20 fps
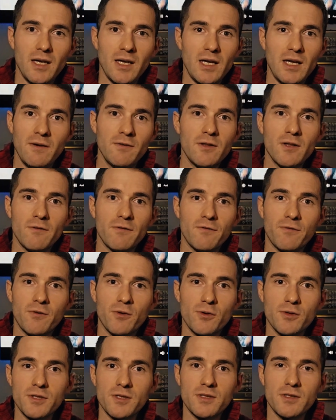Even the
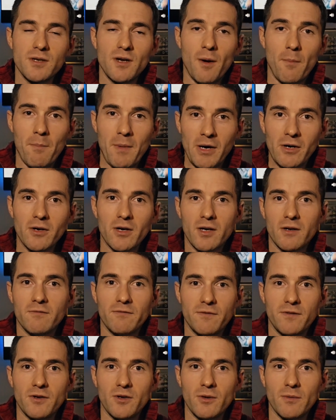first American
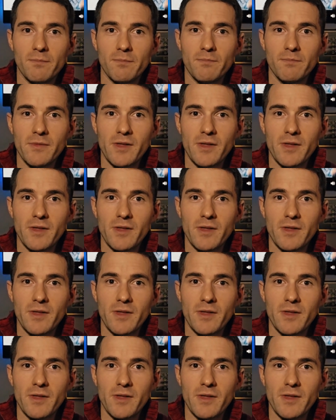film